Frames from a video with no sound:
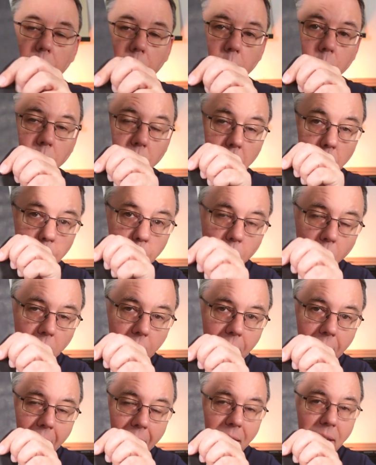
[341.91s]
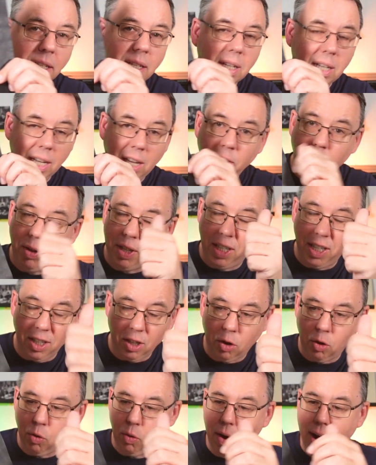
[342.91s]
It comes in a polylined sleeve, which is
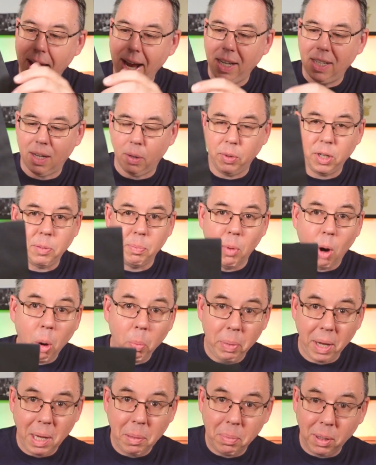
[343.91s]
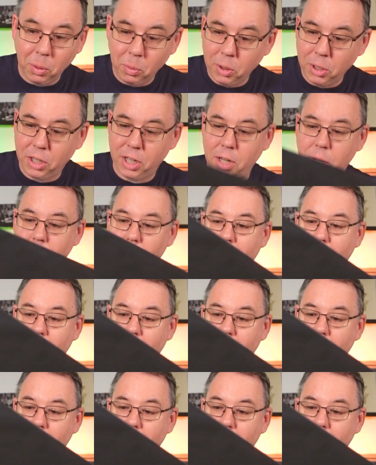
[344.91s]
great. I wish more people would do